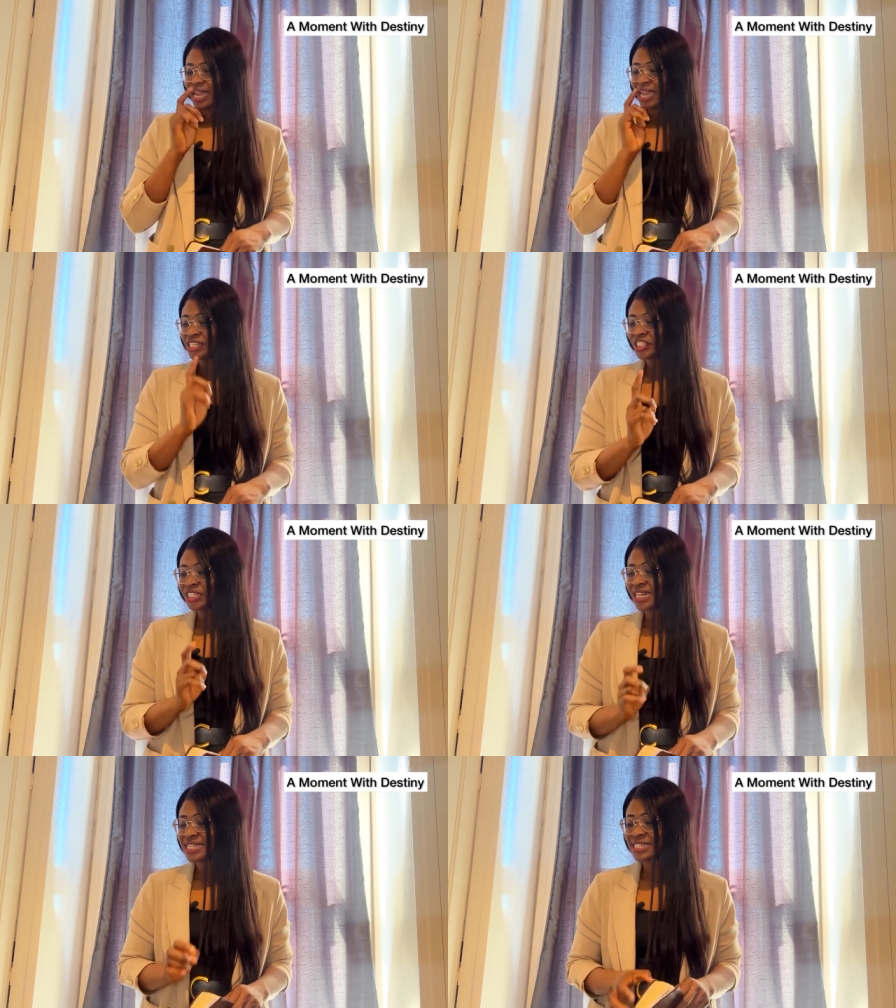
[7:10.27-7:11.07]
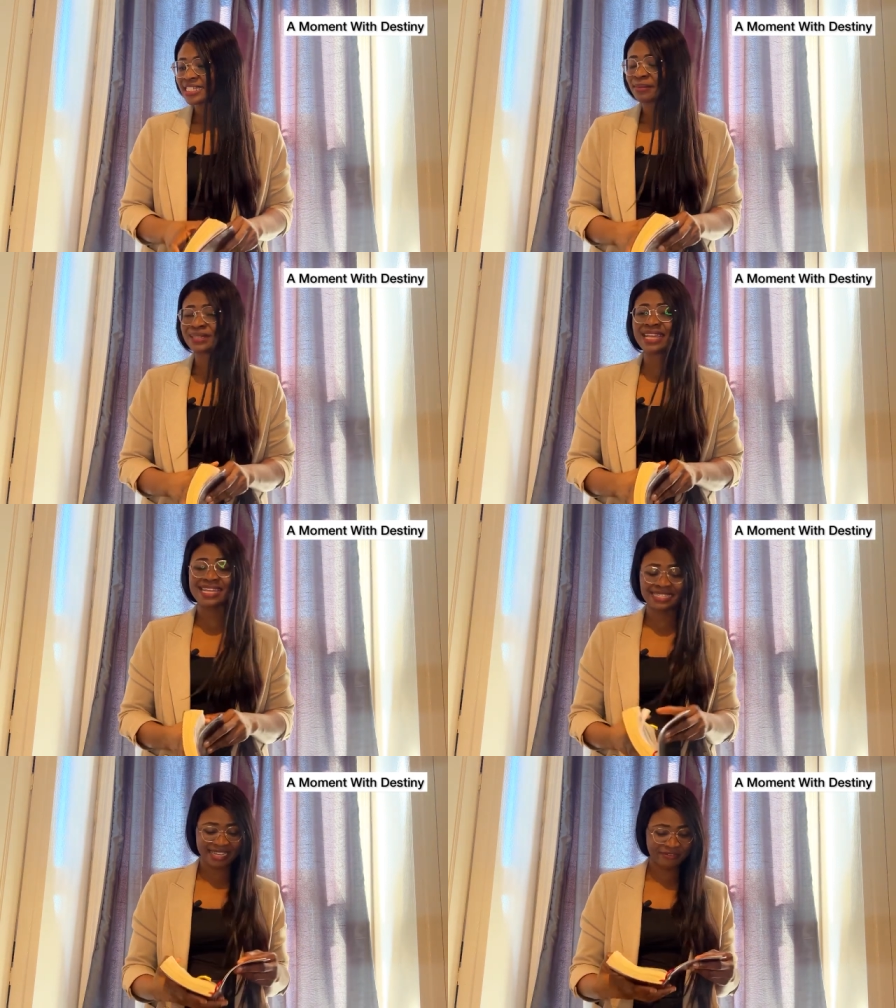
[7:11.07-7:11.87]
In Genesis chapter
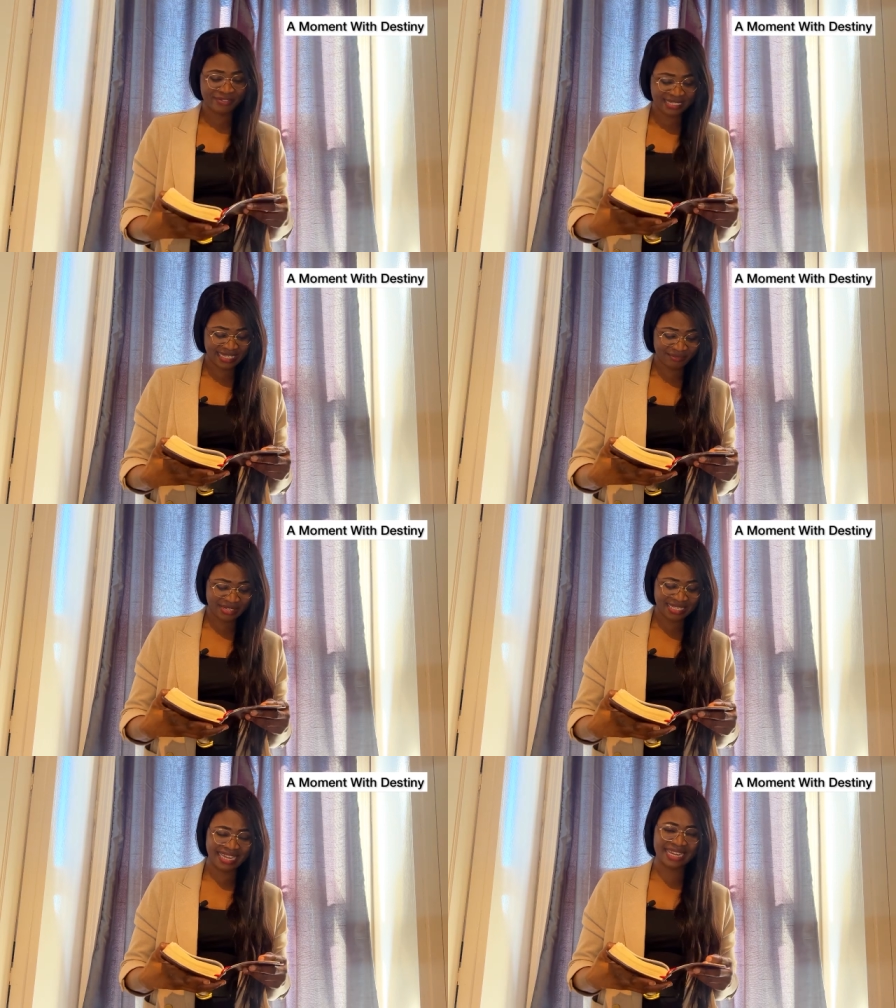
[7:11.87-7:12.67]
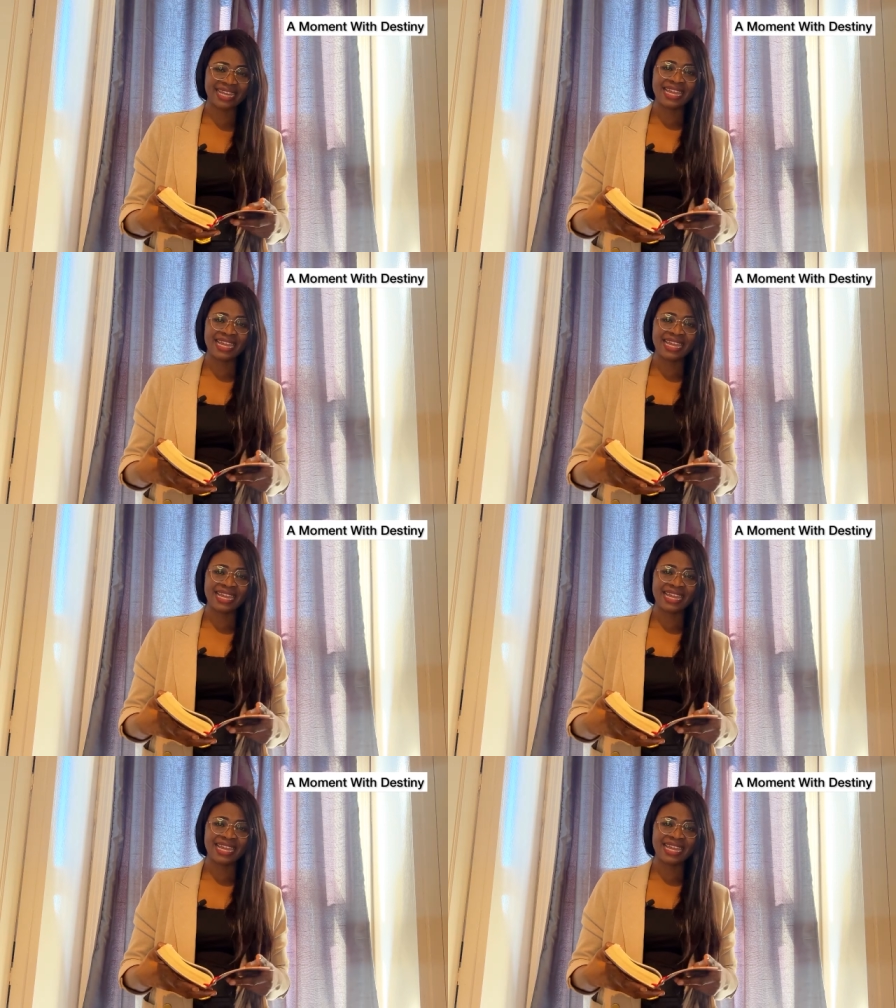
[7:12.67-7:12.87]
18, verse 17,